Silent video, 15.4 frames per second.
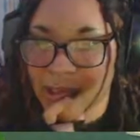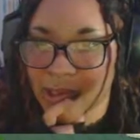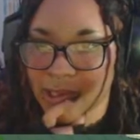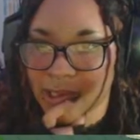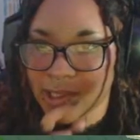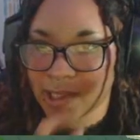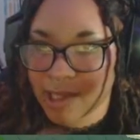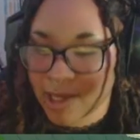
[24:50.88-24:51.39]

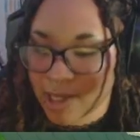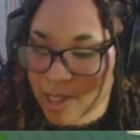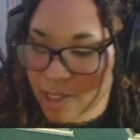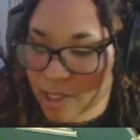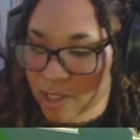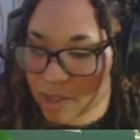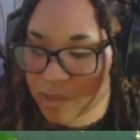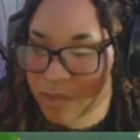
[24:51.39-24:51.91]
Yeah, I
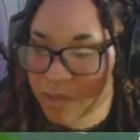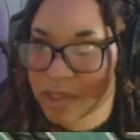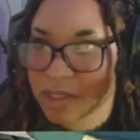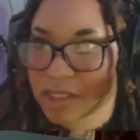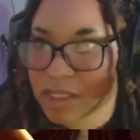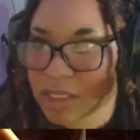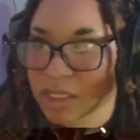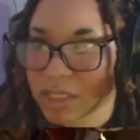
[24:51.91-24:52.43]
kind of
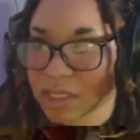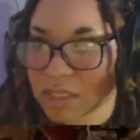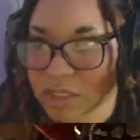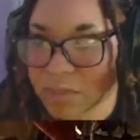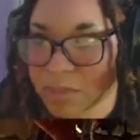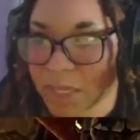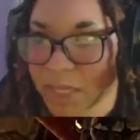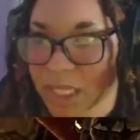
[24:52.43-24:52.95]
want this
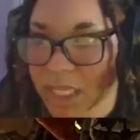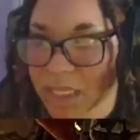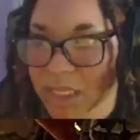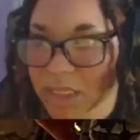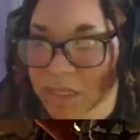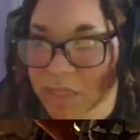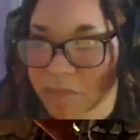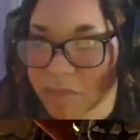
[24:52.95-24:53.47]

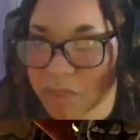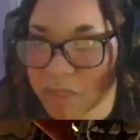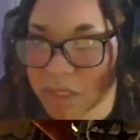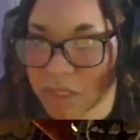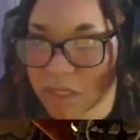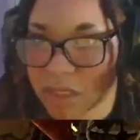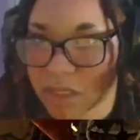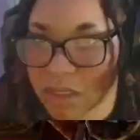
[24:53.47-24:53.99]
space to
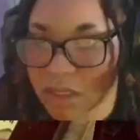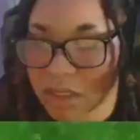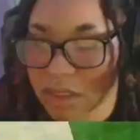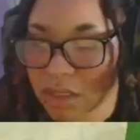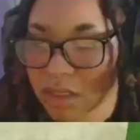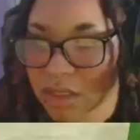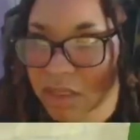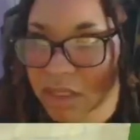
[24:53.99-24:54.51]
be
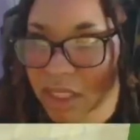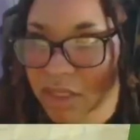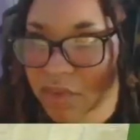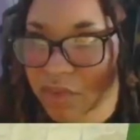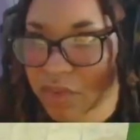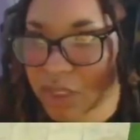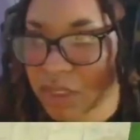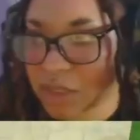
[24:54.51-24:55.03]
like
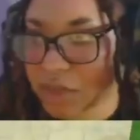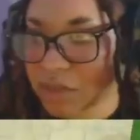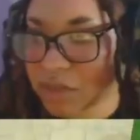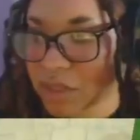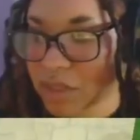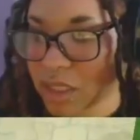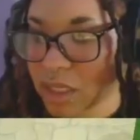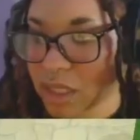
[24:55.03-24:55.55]
green,
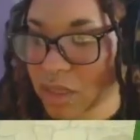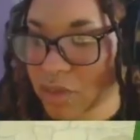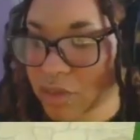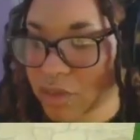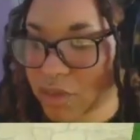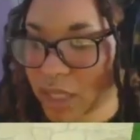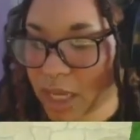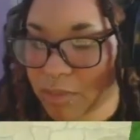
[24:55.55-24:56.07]
so I think I'll
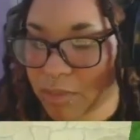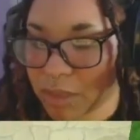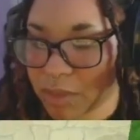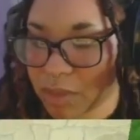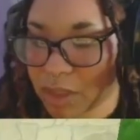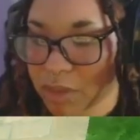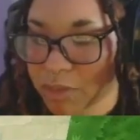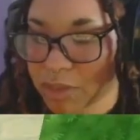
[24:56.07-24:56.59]
do that.
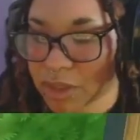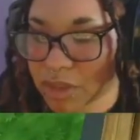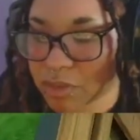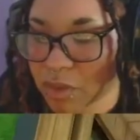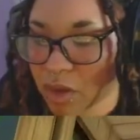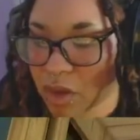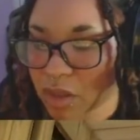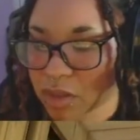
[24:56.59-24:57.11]
Maybe I'll put some
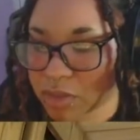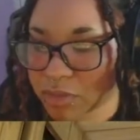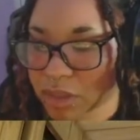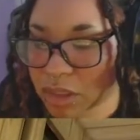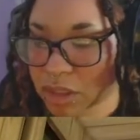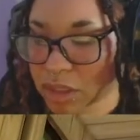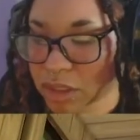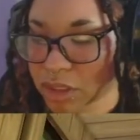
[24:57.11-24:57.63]
columns
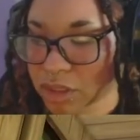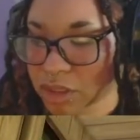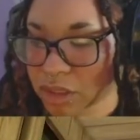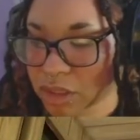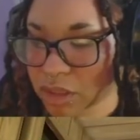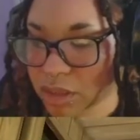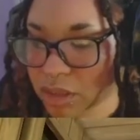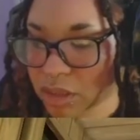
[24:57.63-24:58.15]
in here just
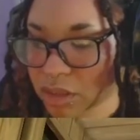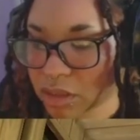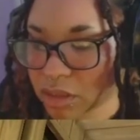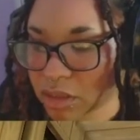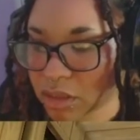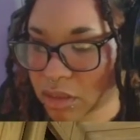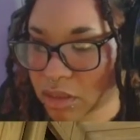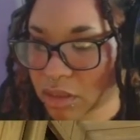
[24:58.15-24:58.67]
to
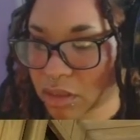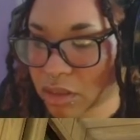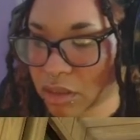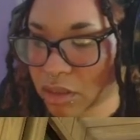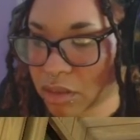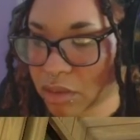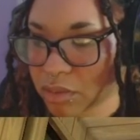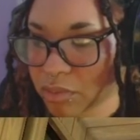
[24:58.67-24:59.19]

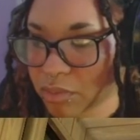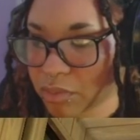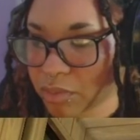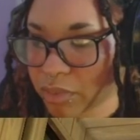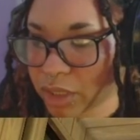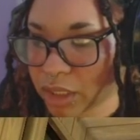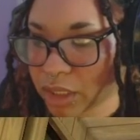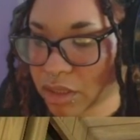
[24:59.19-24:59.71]

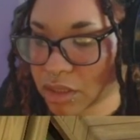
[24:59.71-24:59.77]
break the